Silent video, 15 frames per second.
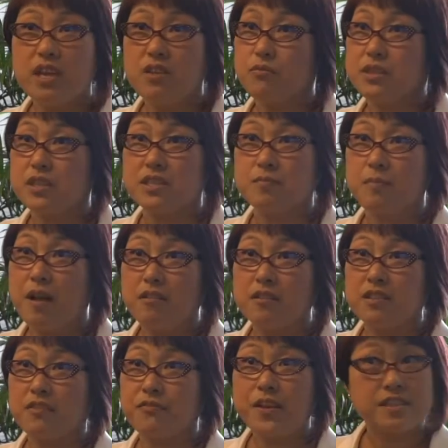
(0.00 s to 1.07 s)
it with a smile
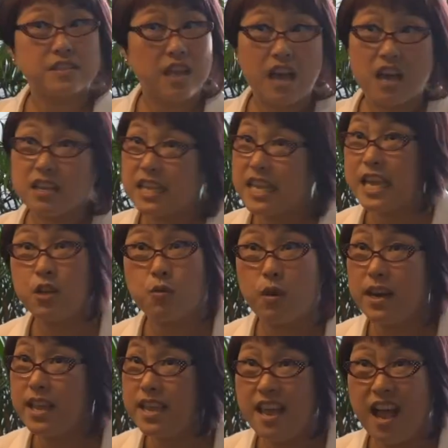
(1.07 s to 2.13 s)
on their face.
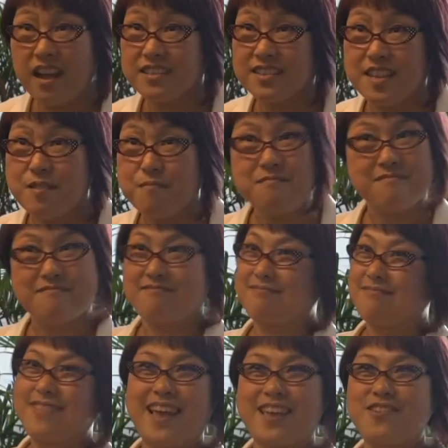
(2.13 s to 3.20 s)
Equally young
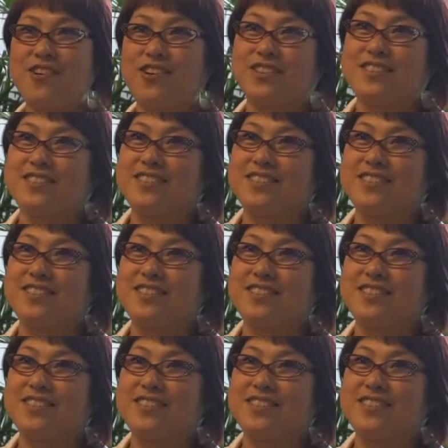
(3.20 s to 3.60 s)
team, like yours.